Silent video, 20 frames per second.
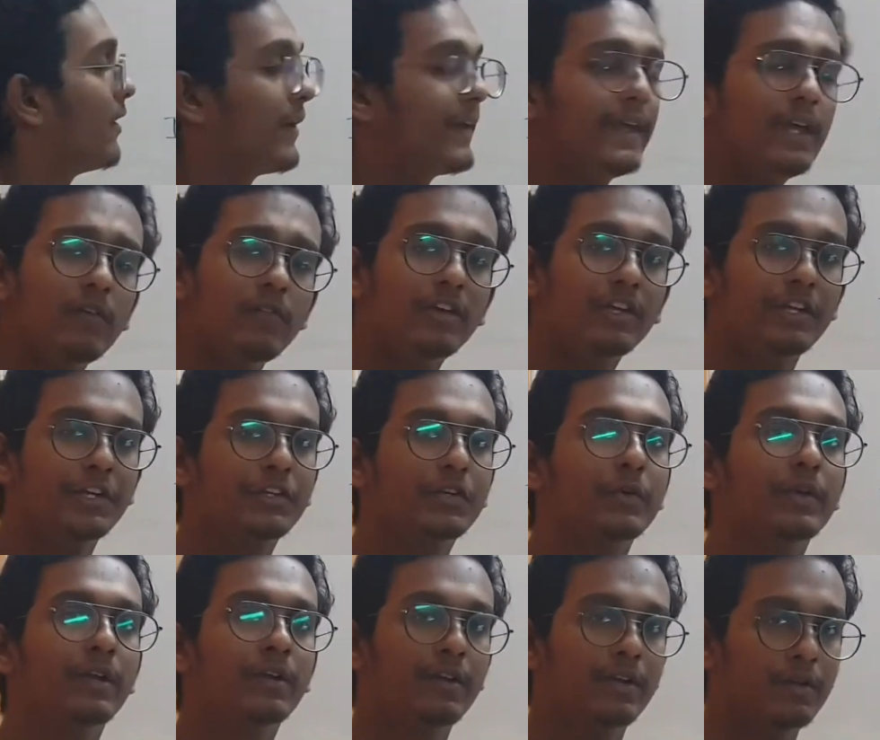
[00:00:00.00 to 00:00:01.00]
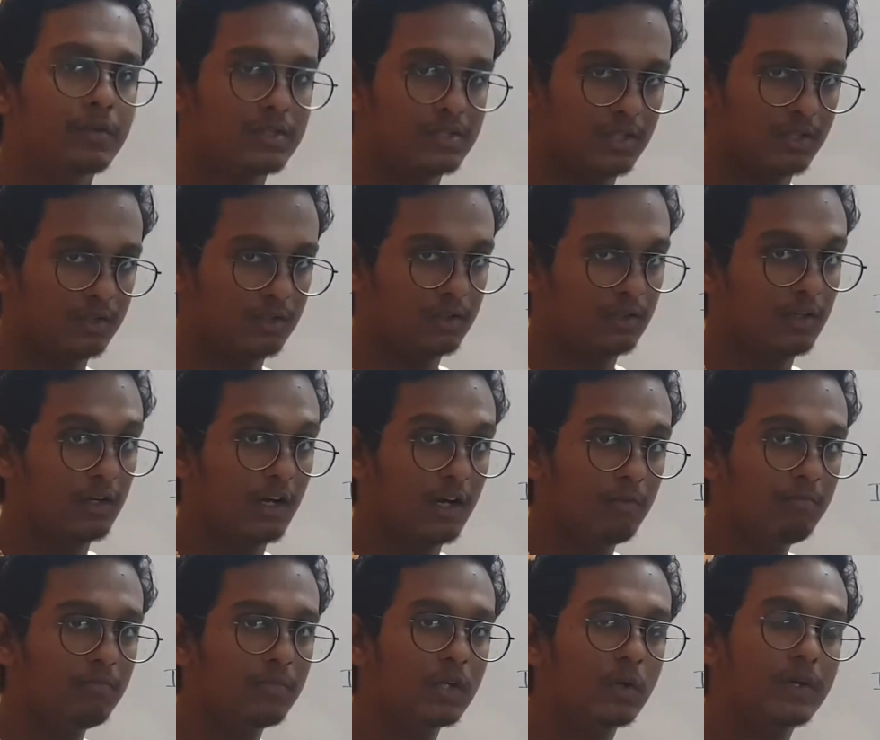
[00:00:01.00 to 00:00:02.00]
Here we need to introduce a
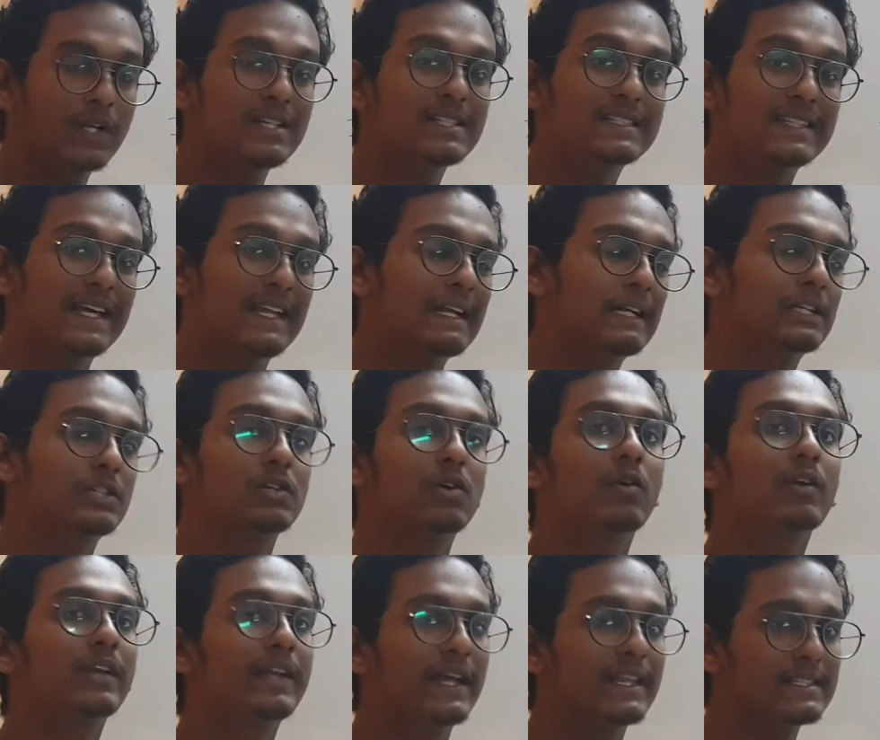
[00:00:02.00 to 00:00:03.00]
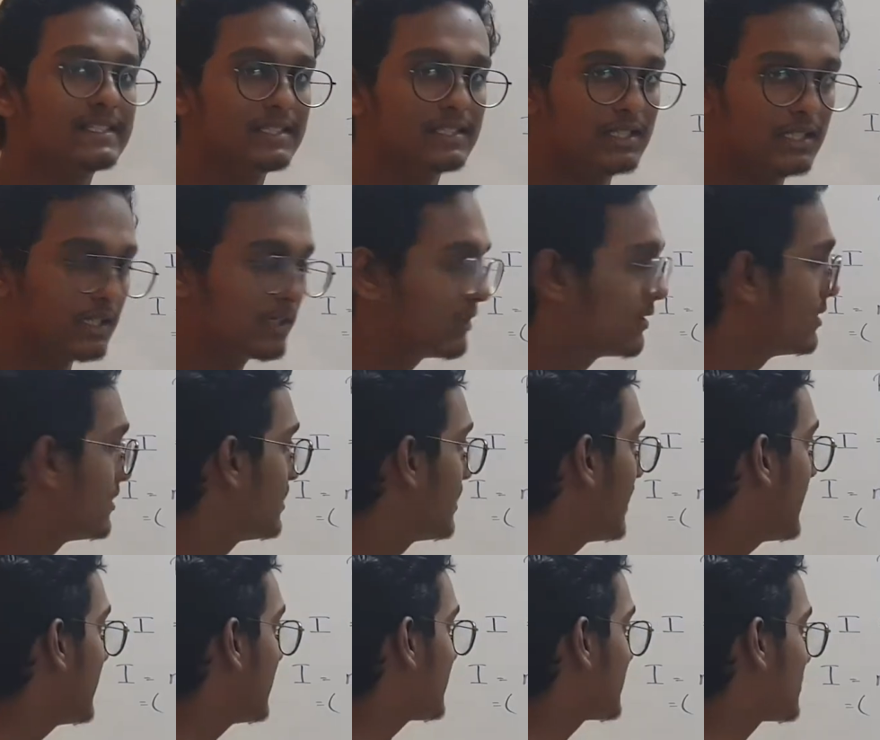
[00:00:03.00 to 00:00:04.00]
term known as electron density.
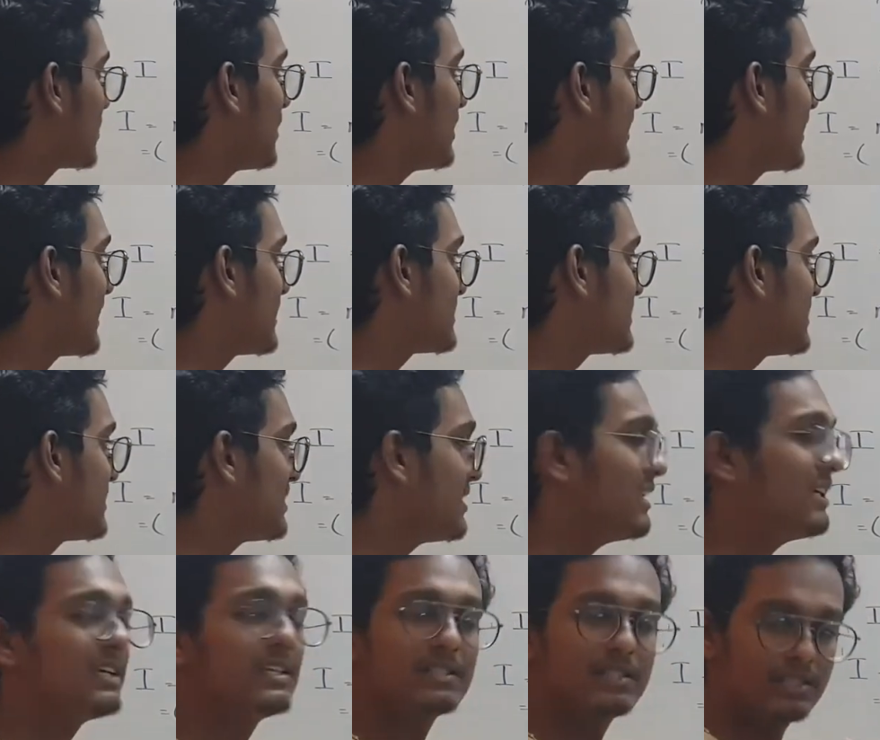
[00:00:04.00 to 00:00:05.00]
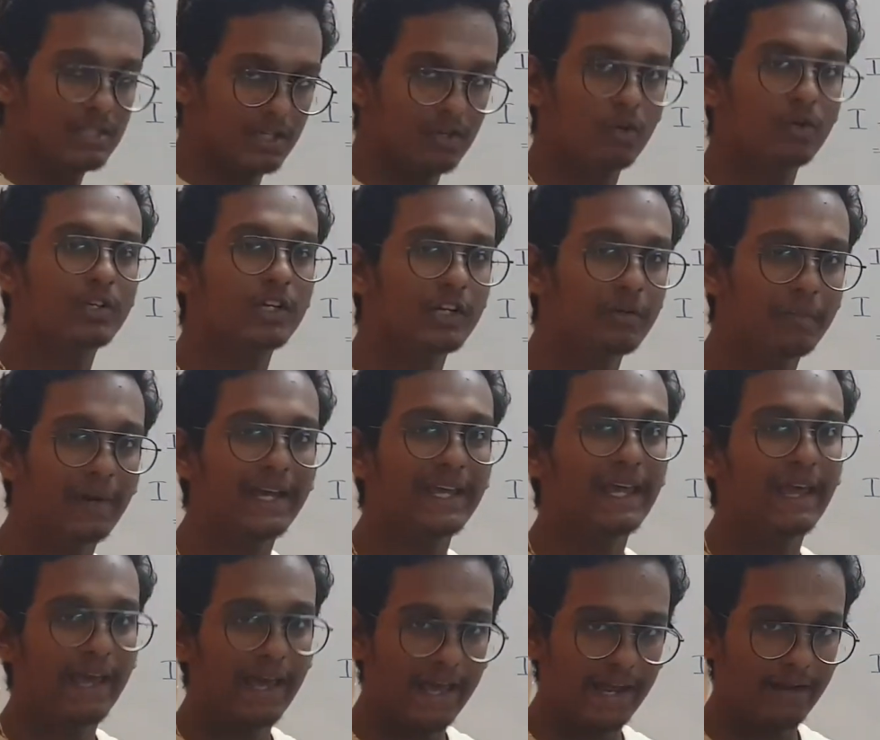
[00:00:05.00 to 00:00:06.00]
Electron density is denoted
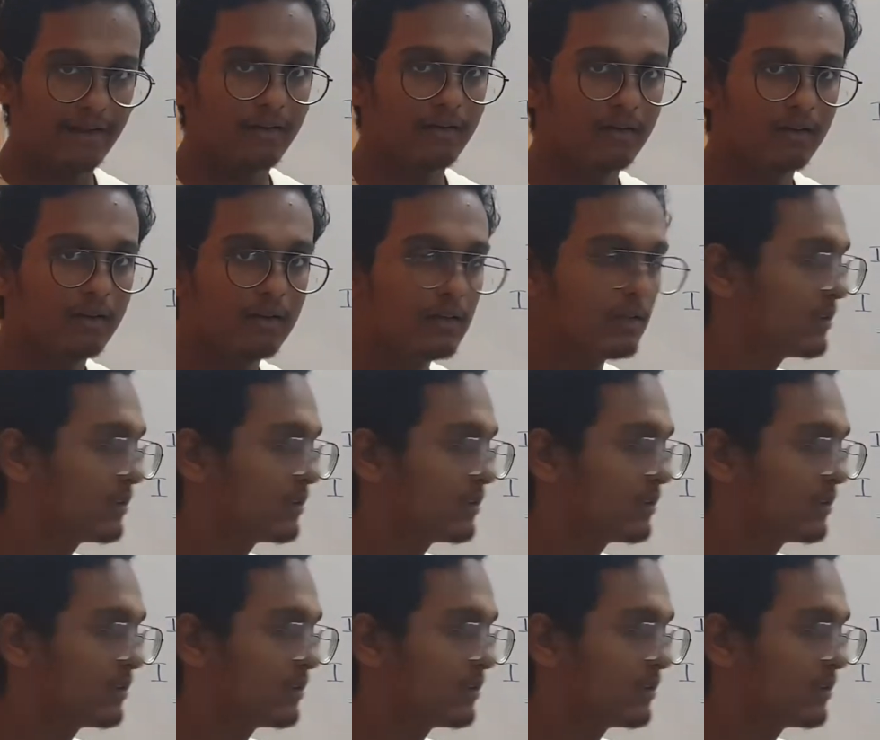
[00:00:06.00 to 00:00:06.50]
by N.